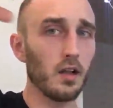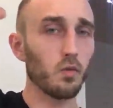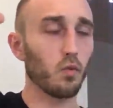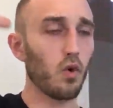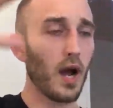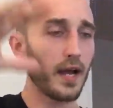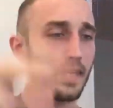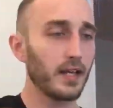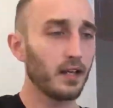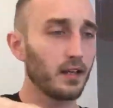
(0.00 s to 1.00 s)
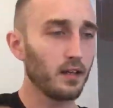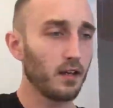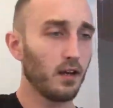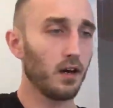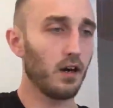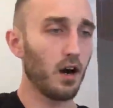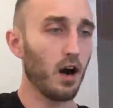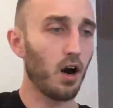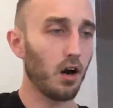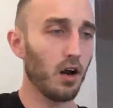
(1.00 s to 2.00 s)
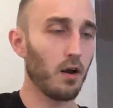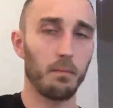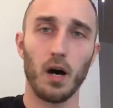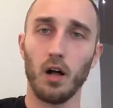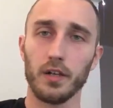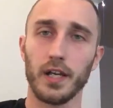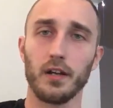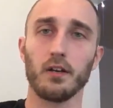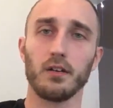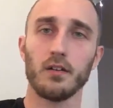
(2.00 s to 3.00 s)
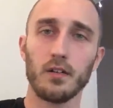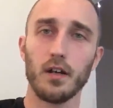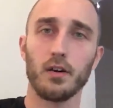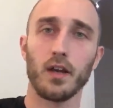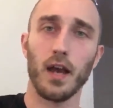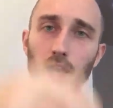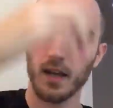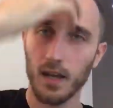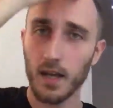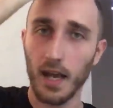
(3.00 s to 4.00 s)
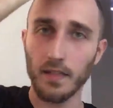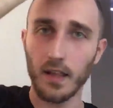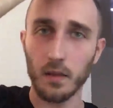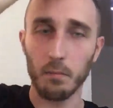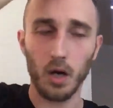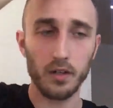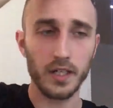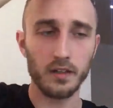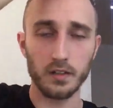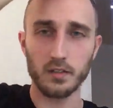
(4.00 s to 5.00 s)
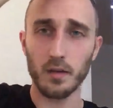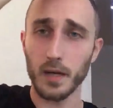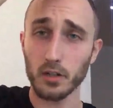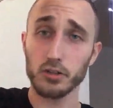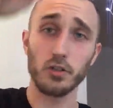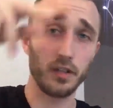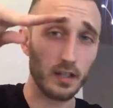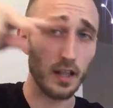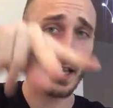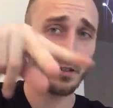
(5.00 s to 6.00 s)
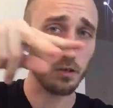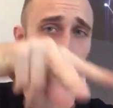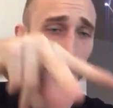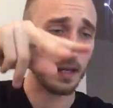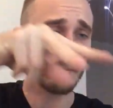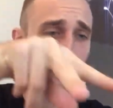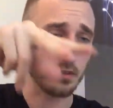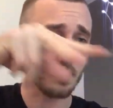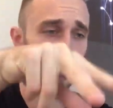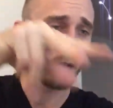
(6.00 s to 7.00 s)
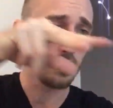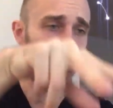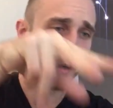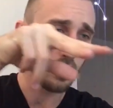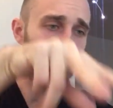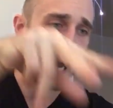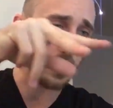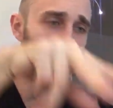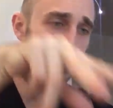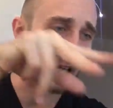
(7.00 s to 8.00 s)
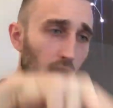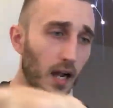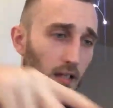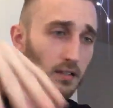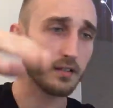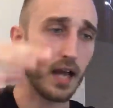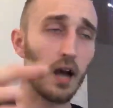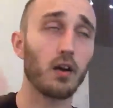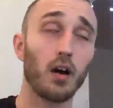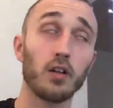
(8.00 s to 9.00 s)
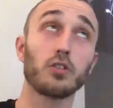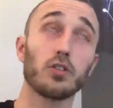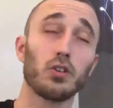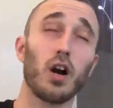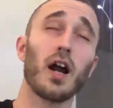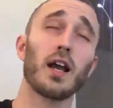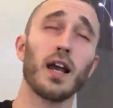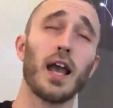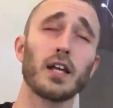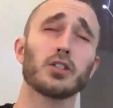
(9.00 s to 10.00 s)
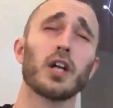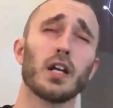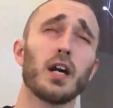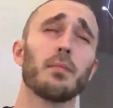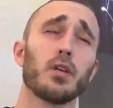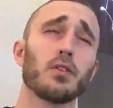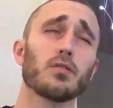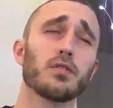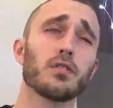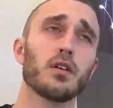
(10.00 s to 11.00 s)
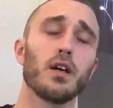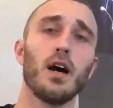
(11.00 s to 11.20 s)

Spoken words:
riding on a bald eagle, okay? And then the bald eagle is somehow shooting laser beams out of its eyes down onto crying SJWs.